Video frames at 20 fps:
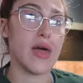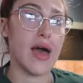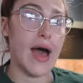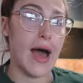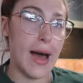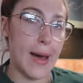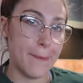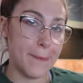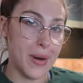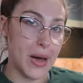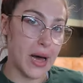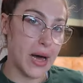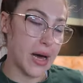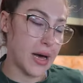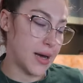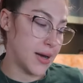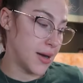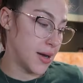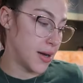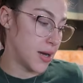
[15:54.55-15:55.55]
the hot
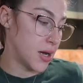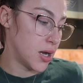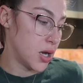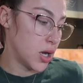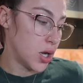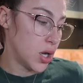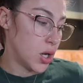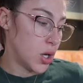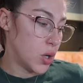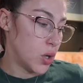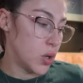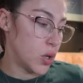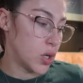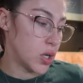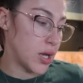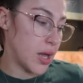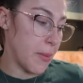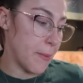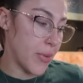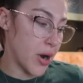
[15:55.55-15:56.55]
pot
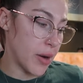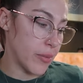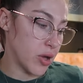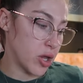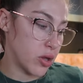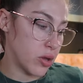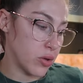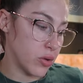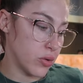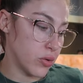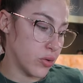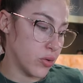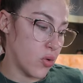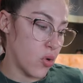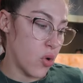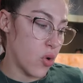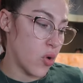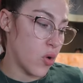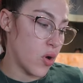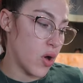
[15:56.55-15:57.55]
and barbecue,
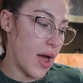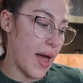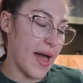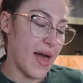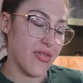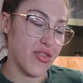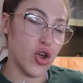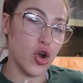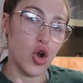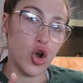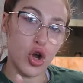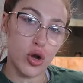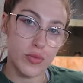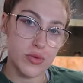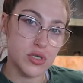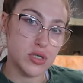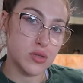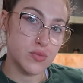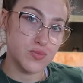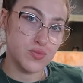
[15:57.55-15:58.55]
I got the
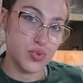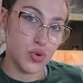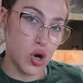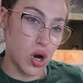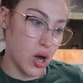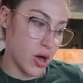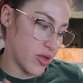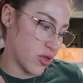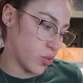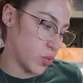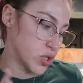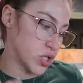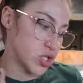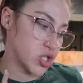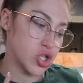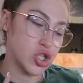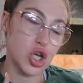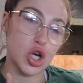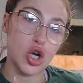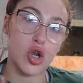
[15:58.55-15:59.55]
herbal broth was
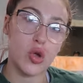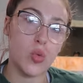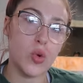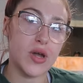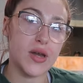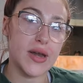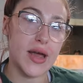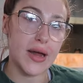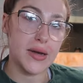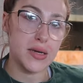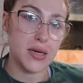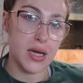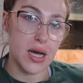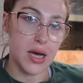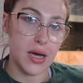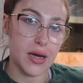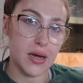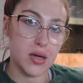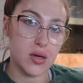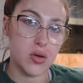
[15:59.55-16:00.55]

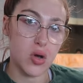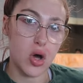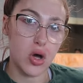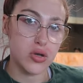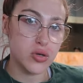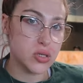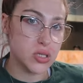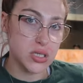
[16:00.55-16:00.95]
$31.99. All you